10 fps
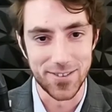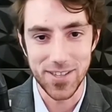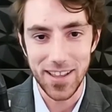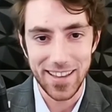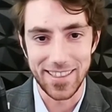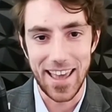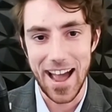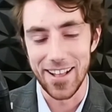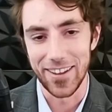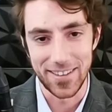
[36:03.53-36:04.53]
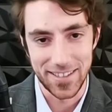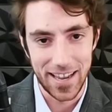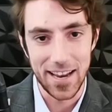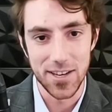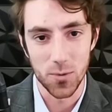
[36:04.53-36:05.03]
there's nothing that like in
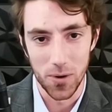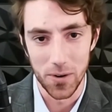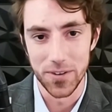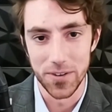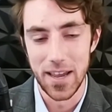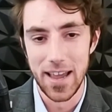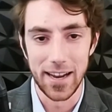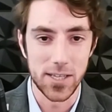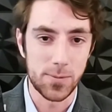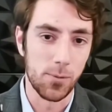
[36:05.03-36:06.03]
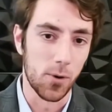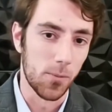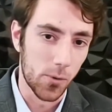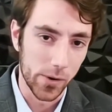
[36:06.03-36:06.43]
today's world, I guess people were more